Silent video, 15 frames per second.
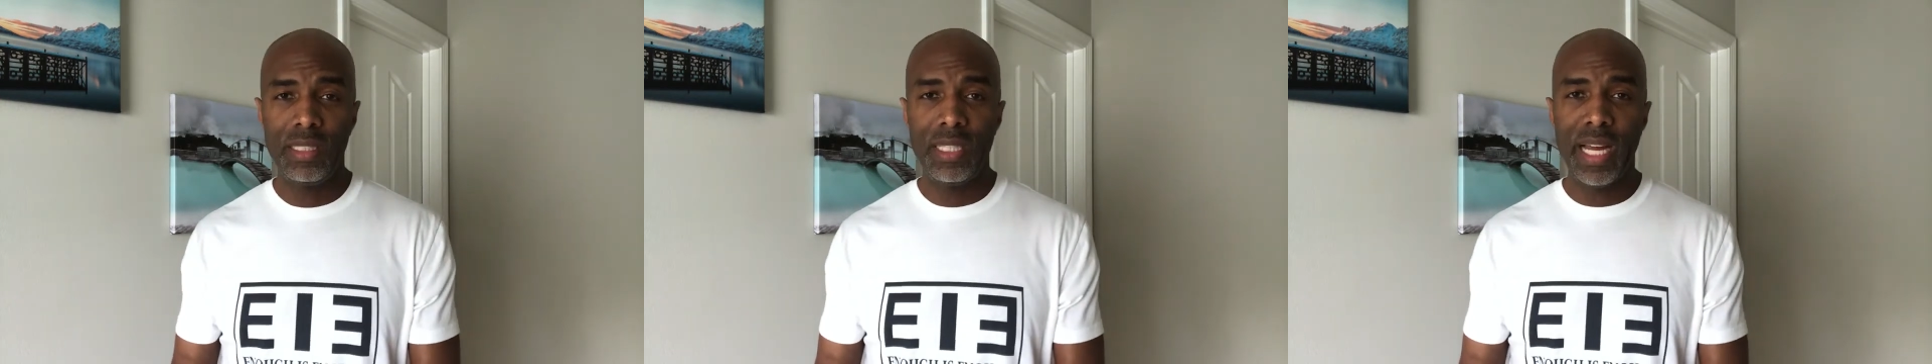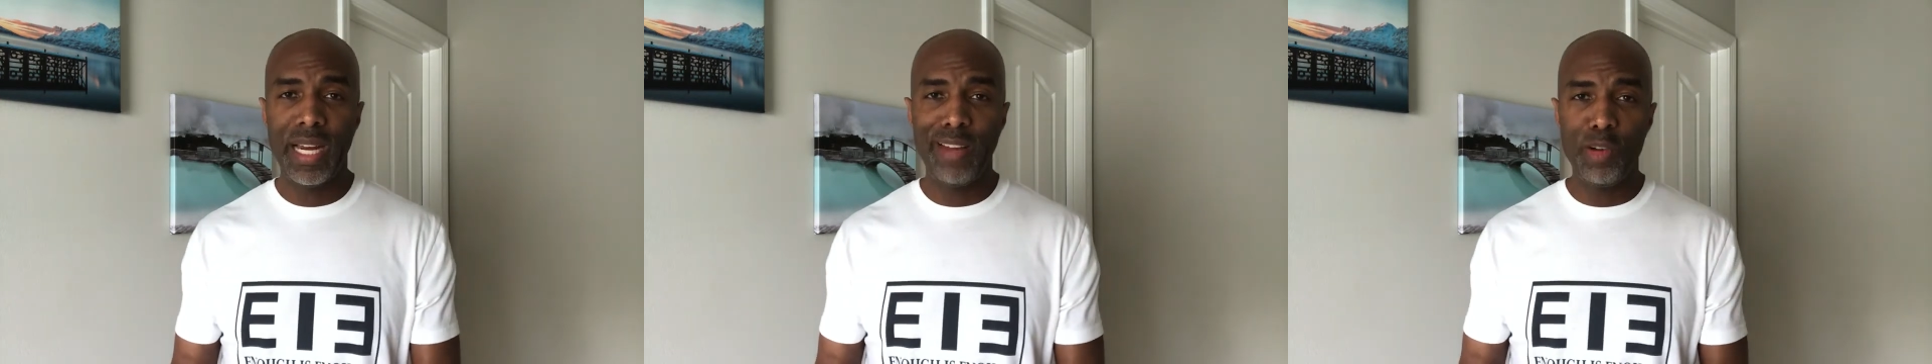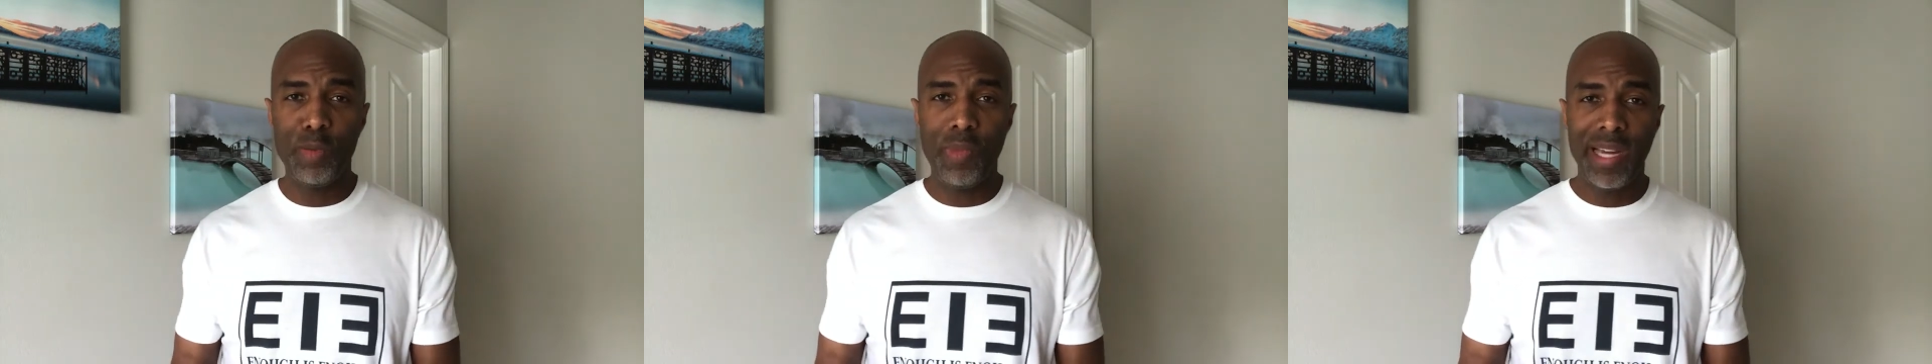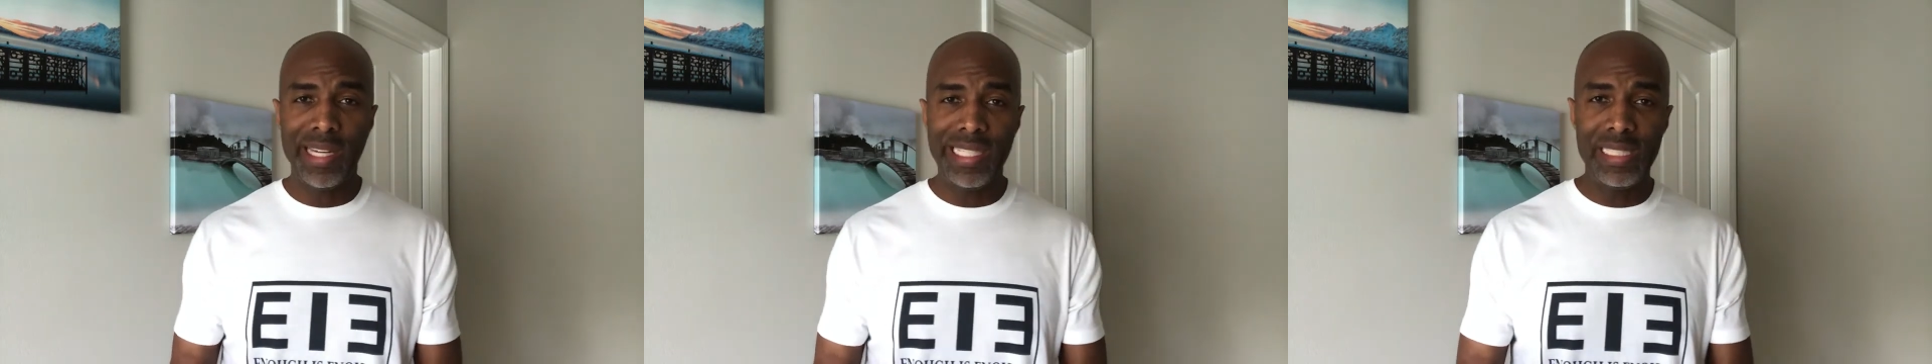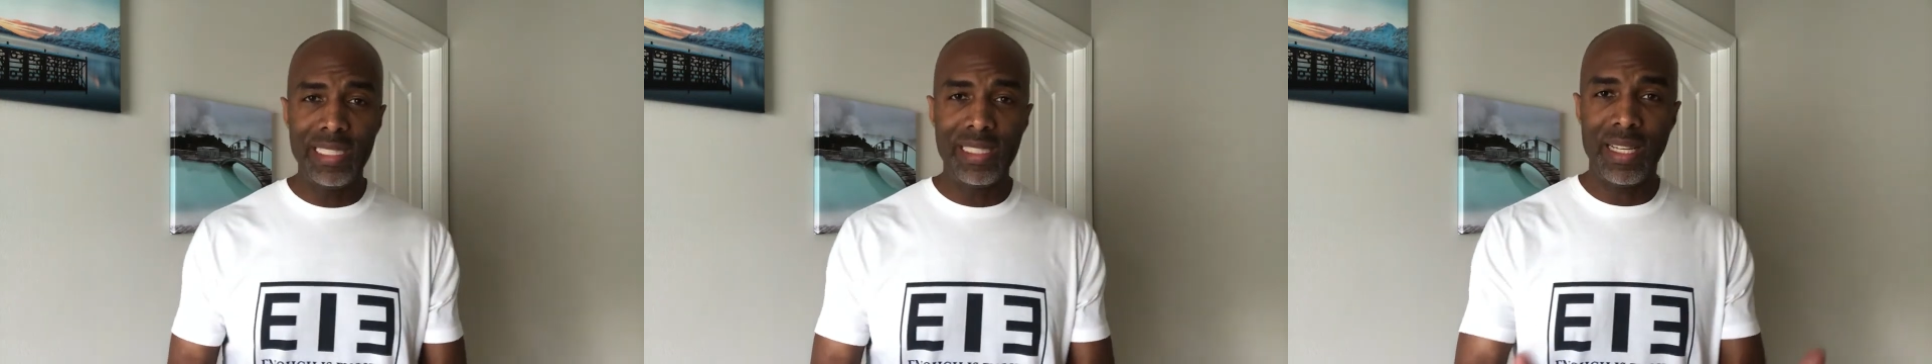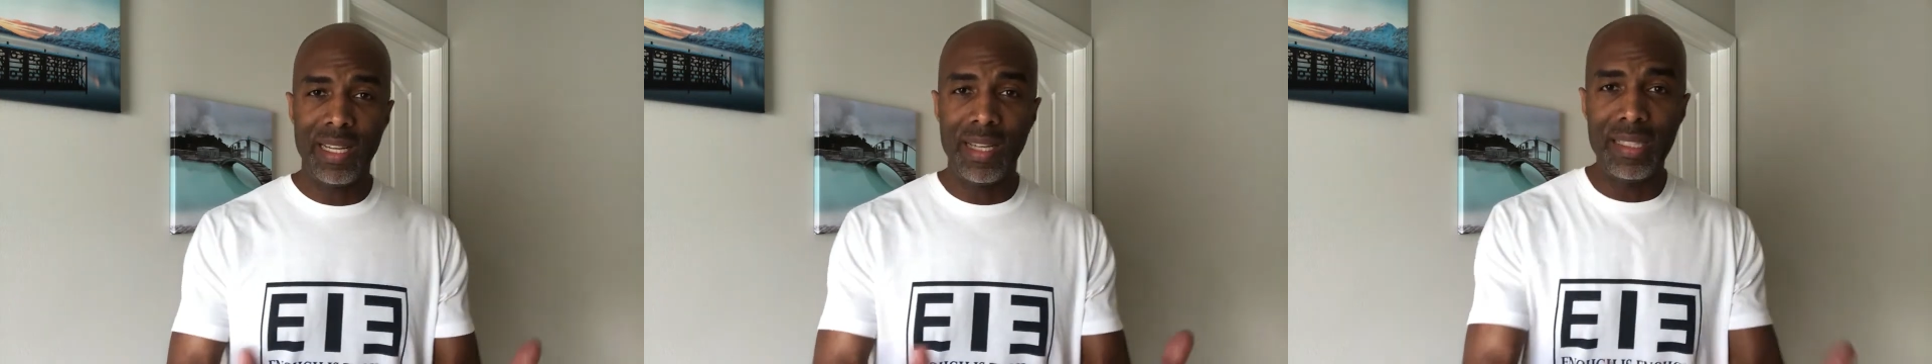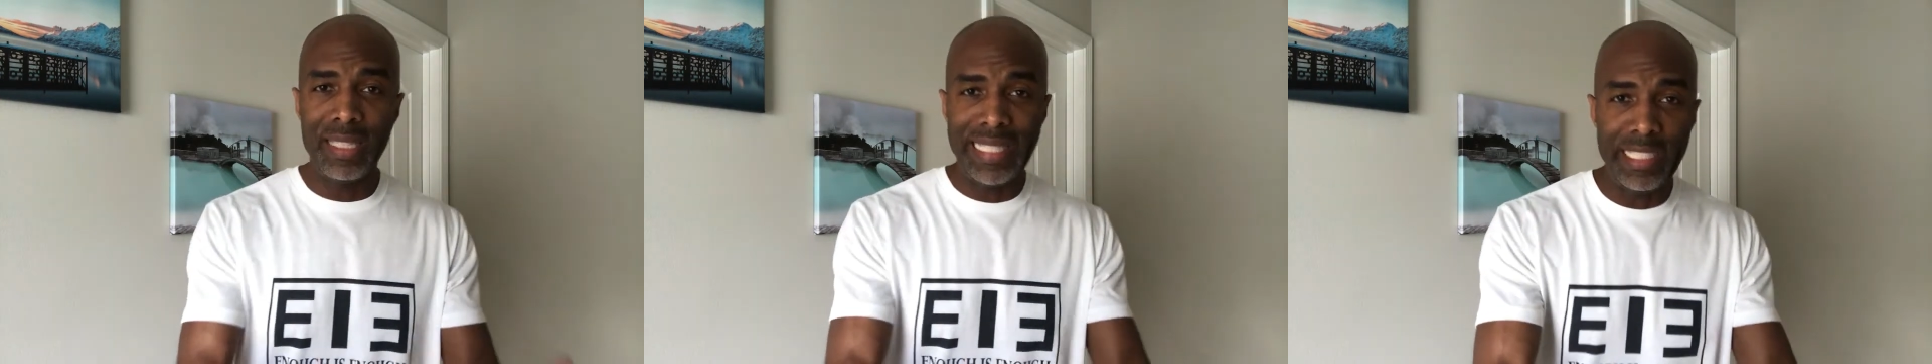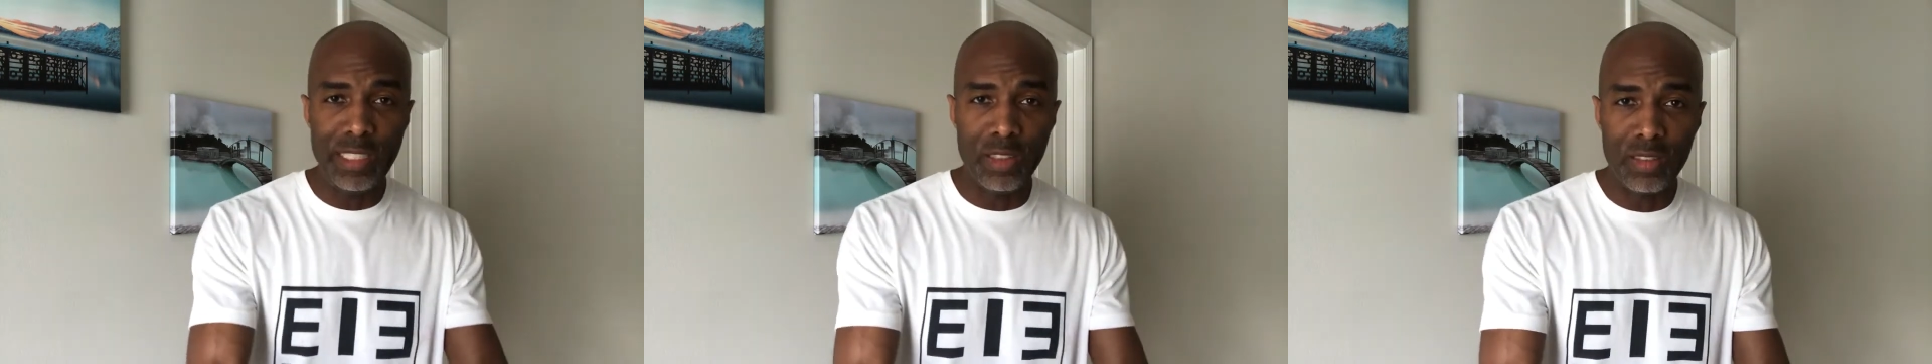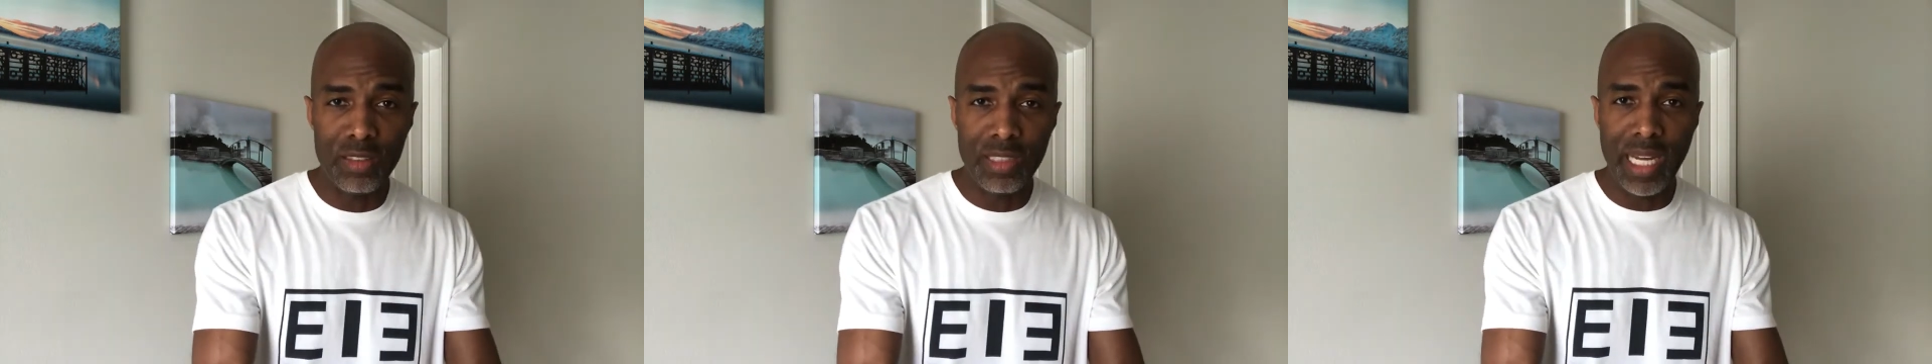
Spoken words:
Not everybody's a leader.